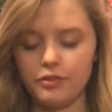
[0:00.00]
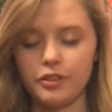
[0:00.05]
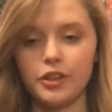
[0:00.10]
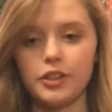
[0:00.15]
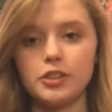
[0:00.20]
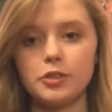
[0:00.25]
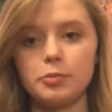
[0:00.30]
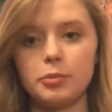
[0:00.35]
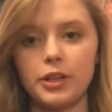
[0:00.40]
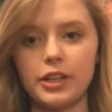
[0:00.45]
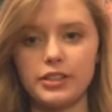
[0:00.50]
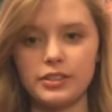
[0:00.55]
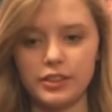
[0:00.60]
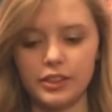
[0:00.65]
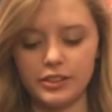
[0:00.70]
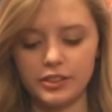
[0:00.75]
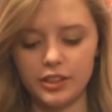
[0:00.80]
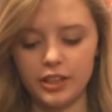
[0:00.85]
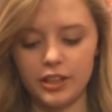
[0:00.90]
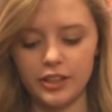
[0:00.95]
First
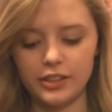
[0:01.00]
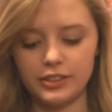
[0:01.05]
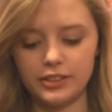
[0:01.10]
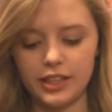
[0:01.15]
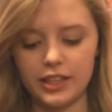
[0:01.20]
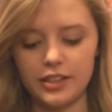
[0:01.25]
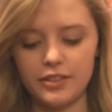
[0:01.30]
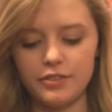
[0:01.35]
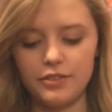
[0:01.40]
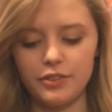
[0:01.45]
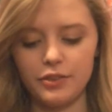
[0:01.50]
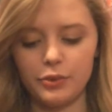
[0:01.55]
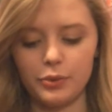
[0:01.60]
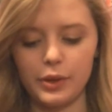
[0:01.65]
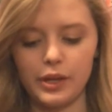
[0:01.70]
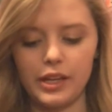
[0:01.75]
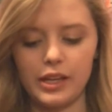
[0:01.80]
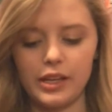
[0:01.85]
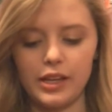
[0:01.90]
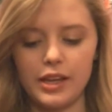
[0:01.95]
bracelets are a set of
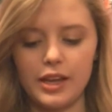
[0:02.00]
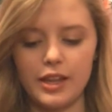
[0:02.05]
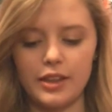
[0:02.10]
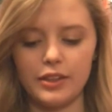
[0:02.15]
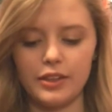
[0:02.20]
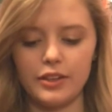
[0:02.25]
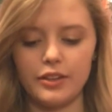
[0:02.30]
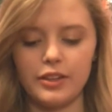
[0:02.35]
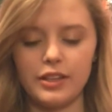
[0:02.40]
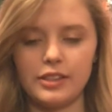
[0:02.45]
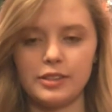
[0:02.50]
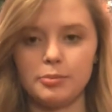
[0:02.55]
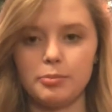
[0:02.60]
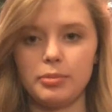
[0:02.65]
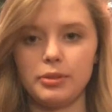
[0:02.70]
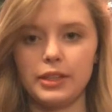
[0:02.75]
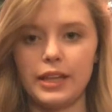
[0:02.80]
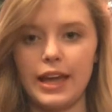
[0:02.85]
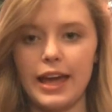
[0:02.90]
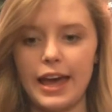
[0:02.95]
three, and they're these
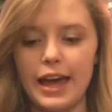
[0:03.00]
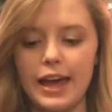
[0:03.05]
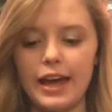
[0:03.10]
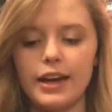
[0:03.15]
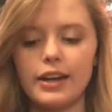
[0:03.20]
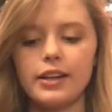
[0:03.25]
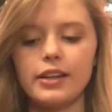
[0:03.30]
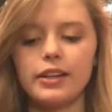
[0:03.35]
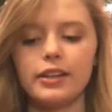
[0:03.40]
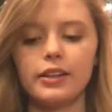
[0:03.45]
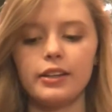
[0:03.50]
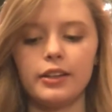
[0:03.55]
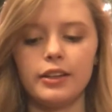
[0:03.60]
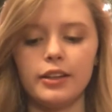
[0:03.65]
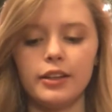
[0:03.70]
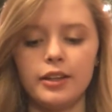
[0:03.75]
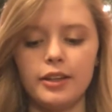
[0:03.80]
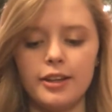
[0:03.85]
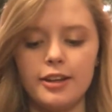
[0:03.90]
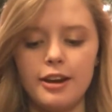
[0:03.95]
black
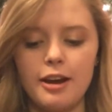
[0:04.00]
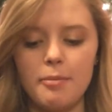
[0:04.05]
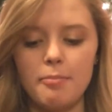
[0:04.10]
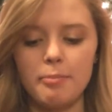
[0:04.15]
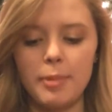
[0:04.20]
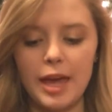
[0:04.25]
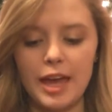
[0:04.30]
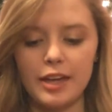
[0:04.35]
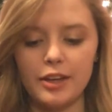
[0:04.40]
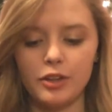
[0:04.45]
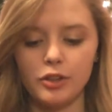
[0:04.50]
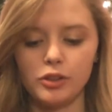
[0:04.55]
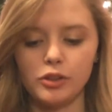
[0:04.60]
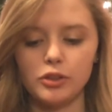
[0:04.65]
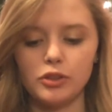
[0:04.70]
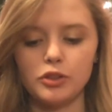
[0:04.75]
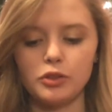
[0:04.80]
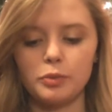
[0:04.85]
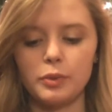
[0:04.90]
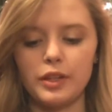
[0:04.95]

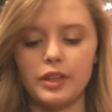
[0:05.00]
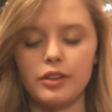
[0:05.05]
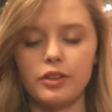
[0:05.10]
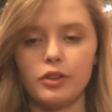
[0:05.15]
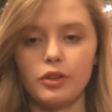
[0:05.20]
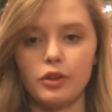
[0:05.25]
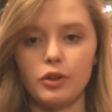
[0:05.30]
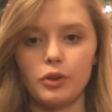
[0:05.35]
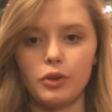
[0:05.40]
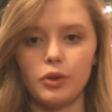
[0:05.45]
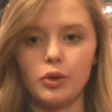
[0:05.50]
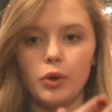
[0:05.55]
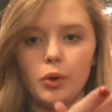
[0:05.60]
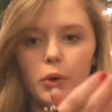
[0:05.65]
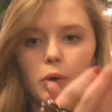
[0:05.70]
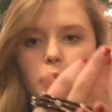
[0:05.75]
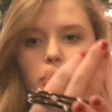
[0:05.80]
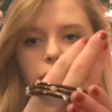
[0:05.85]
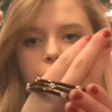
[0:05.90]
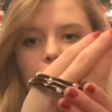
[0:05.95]
bangles with
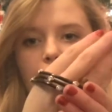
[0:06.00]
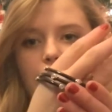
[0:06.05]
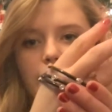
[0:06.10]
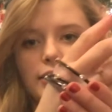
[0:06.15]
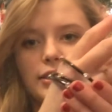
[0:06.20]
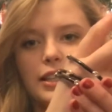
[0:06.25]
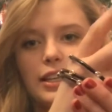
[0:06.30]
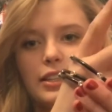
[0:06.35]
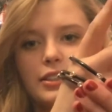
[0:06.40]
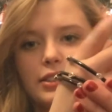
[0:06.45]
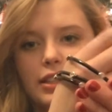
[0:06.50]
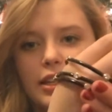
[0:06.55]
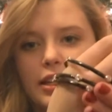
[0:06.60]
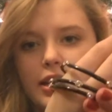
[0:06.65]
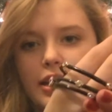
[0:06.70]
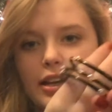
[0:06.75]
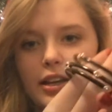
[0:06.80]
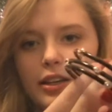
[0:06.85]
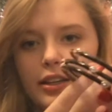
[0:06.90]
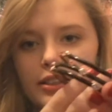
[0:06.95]
gold accents
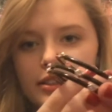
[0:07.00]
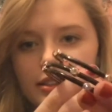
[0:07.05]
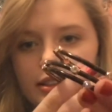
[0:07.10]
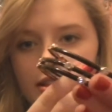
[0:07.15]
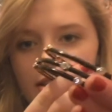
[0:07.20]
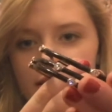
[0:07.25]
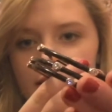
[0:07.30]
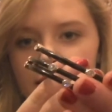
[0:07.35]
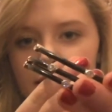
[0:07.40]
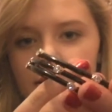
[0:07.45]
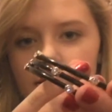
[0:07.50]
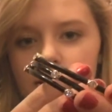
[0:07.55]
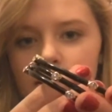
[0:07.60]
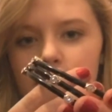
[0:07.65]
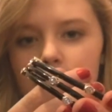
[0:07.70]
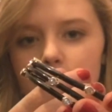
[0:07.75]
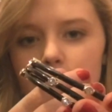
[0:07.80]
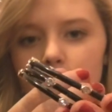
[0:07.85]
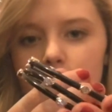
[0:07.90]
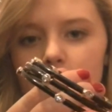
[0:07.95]
and
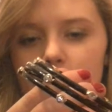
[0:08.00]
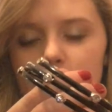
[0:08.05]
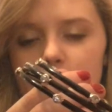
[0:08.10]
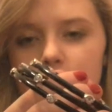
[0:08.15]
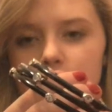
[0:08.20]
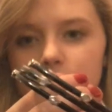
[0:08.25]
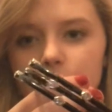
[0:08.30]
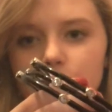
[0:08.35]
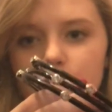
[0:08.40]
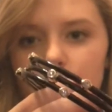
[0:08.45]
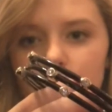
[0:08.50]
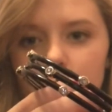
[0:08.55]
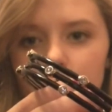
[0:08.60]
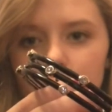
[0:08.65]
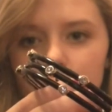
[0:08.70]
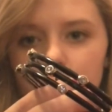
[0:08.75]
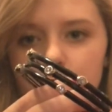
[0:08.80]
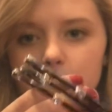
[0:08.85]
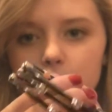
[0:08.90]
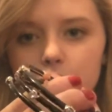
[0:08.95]

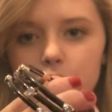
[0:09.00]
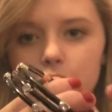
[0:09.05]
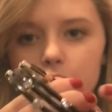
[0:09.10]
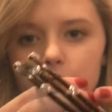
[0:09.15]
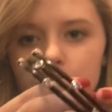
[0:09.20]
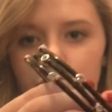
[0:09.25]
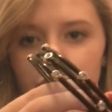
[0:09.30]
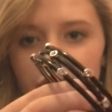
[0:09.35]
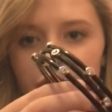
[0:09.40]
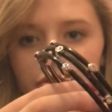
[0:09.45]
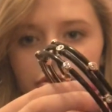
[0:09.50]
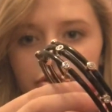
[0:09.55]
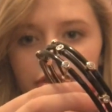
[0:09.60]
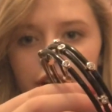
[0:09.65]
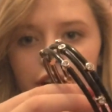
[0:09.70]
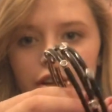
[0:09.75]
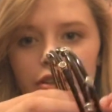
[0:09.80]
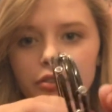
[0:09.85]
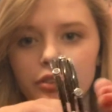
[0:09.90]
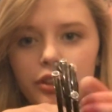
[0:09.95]
rhinestones. They're
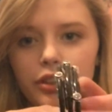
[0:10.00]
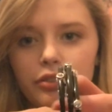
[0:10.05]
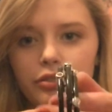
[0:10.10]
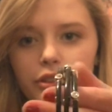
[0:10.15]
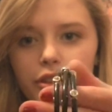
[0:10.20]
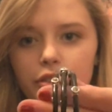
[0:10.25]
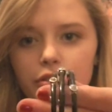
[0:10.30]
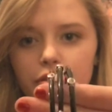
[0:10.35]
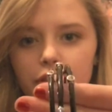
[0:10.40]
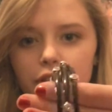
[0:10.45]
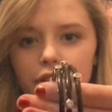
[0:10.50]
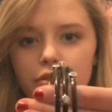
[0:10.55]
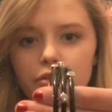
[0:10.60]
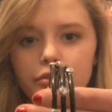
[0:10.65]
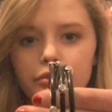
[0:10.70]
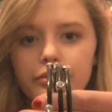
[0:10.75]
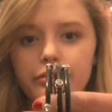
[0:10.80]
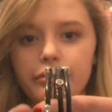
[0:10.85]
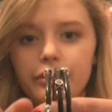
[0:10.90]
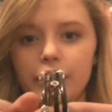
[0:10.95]
very, very, very, very,
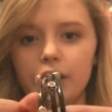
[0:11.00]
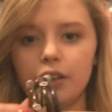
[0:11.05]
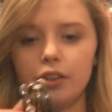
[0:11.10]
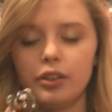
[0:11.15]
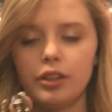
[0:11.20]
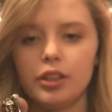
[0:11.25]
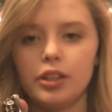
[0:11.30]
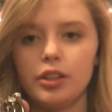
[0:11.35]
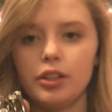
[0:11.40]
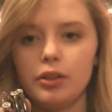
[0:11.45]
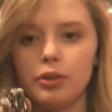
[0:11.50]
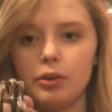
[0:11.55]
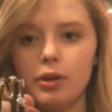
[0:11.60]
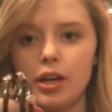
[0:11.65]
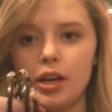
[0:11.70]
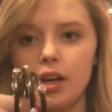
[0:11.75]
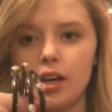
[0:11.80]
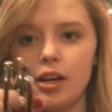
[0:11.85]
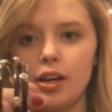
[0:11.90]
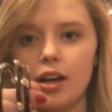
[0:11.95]
very cute.
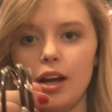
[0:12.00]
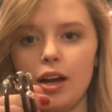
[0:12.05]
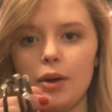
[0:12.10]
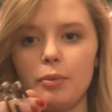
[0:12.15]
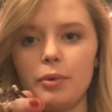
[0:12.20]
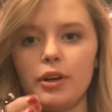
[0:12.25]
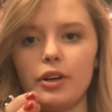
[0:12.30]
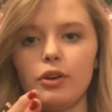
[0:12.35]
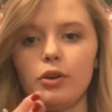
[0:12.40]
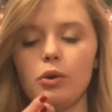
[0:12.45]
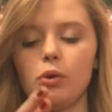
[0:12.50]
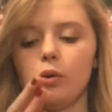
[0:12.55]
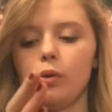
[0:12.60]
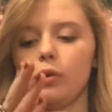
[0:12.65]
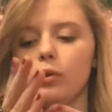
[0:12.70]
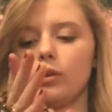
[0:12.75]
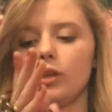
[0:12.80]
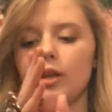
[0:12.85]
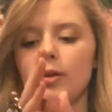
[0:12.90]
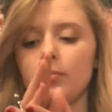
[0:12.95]
And I wear
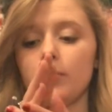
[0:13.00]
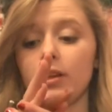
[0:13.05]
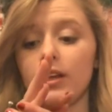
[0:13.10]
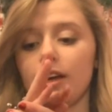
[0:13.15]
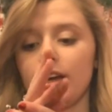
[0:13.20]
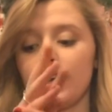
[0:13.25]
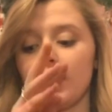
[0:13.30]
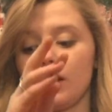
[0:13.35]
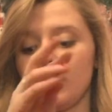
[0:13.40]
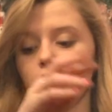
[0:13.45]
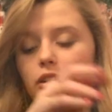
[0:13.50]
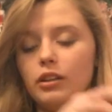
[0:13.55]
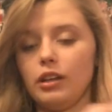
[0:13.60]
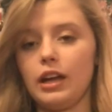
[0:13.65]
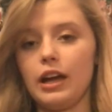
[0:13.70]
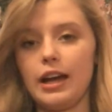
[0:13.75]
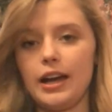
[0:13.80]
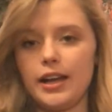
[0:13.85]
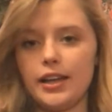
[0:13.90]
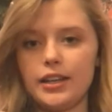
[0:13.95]
gold and black a
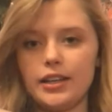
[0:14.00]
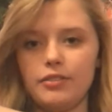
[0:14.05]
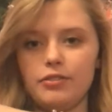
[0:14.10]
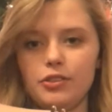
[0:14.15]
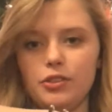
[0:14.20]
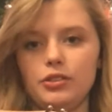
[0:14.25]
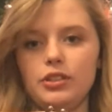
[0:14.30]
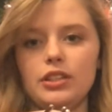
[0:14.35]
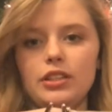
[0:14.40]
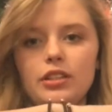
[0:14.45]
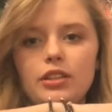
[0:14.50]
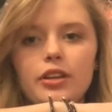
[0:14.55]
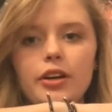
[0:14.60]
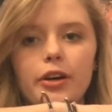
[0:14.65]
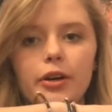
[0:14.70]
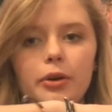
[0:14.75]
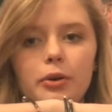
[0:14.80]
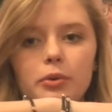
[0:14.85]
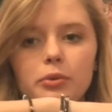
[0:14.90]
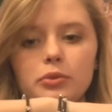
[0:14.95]
lot, if you didn't
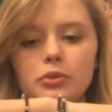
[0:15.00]
know.